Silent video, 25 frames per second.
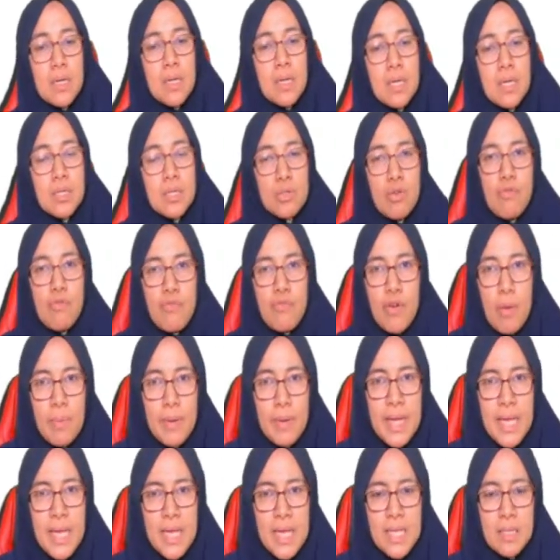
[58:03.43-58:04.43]
So from
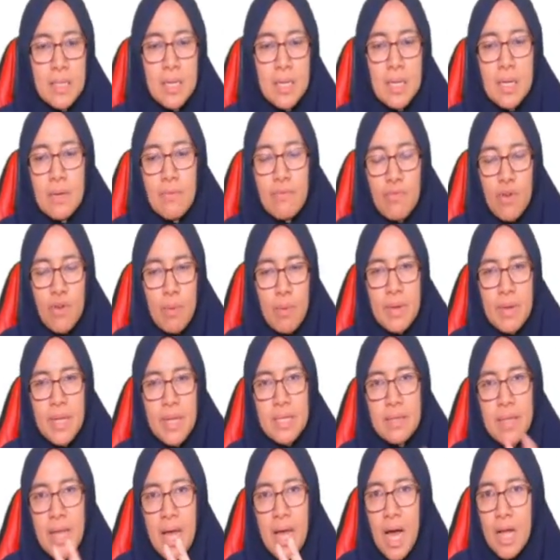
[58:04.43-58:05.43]
this
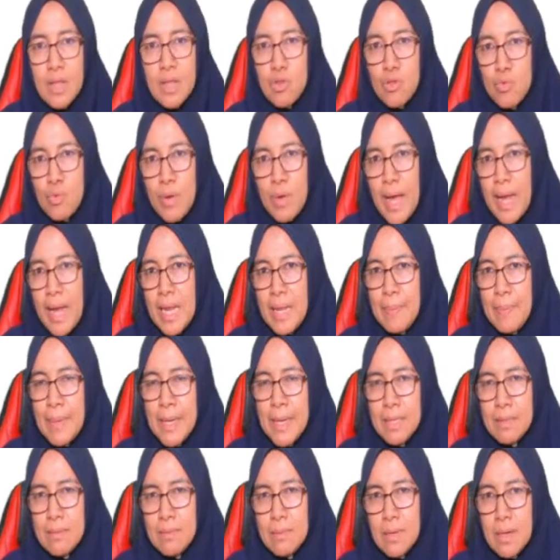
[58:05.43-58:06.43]
there are 2
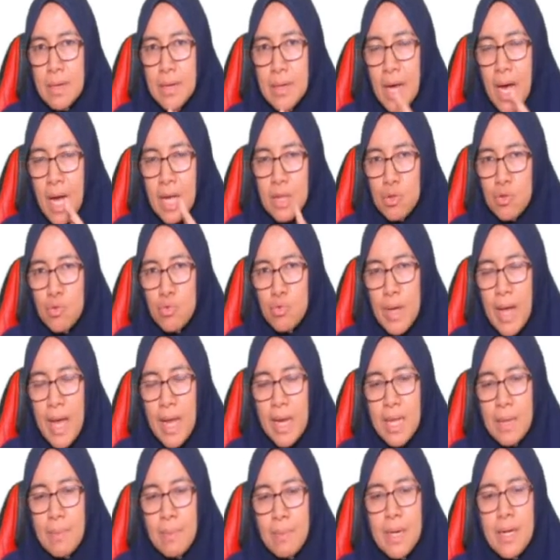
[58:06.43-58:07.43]
elements. We
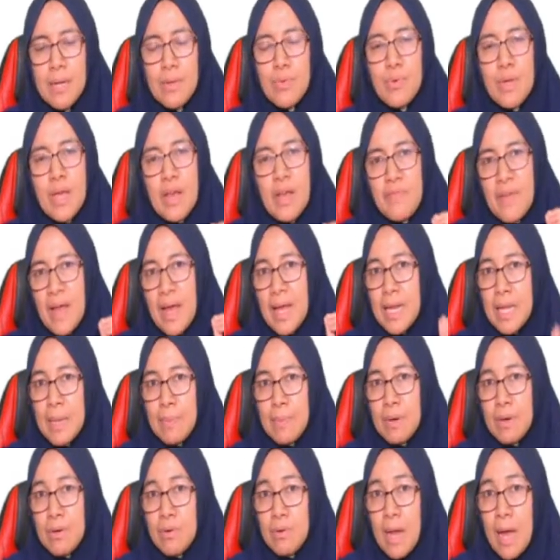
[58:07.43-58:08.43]
have
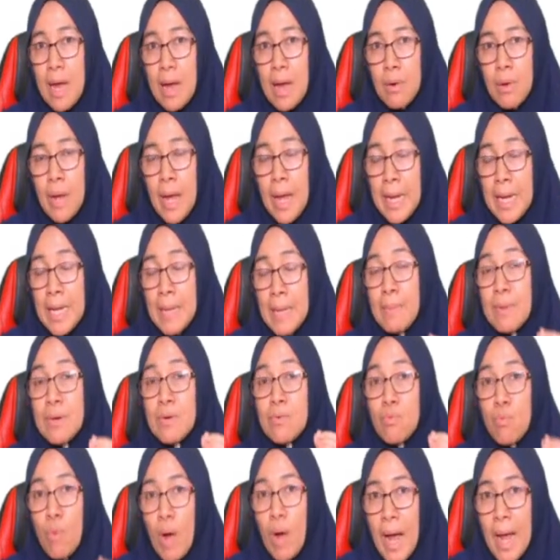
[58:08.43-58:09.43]
element
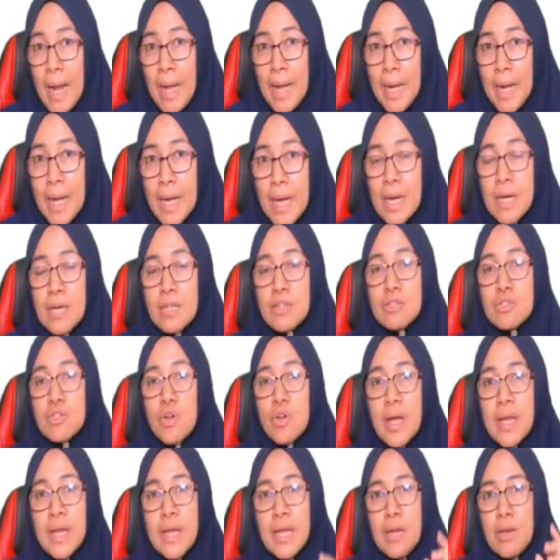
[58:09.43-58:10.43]
1
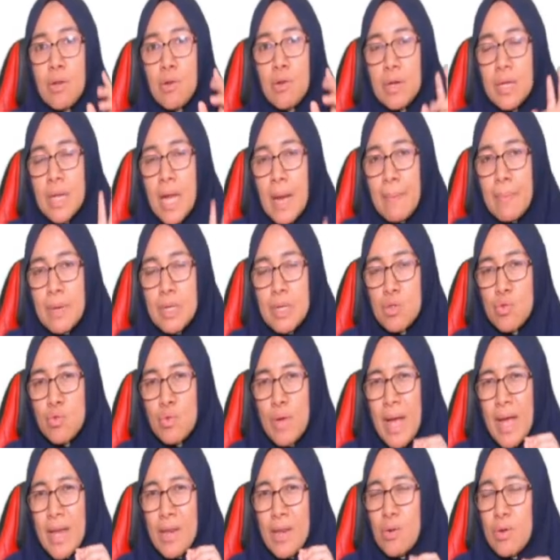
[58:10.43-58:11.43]
joining node number 2
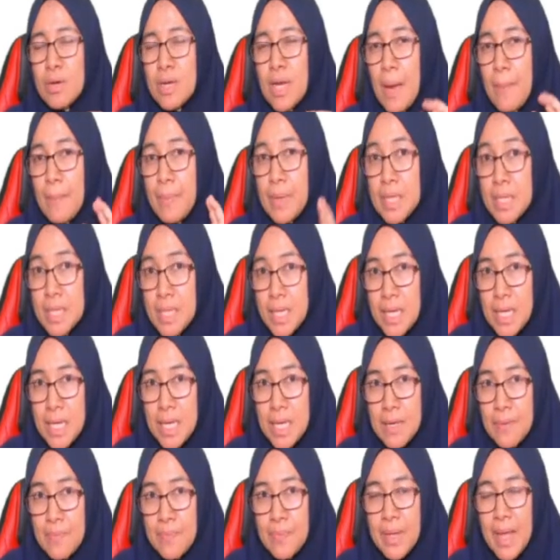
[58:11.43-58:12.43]
and node number
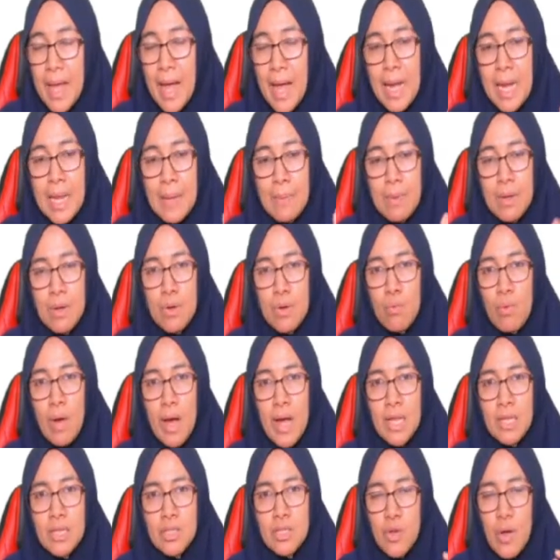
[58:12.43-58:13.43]
3. Element
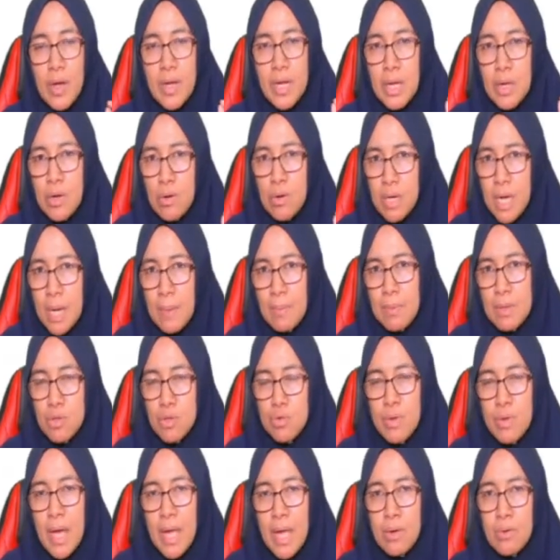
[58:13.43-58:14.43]
1 joining node number
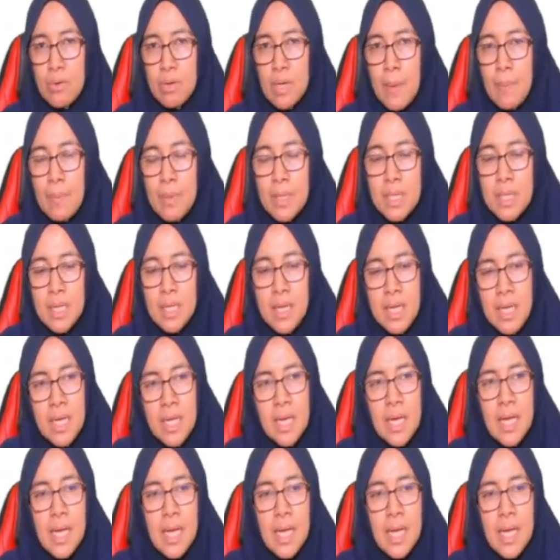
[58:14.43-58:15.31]
2 and node number 3.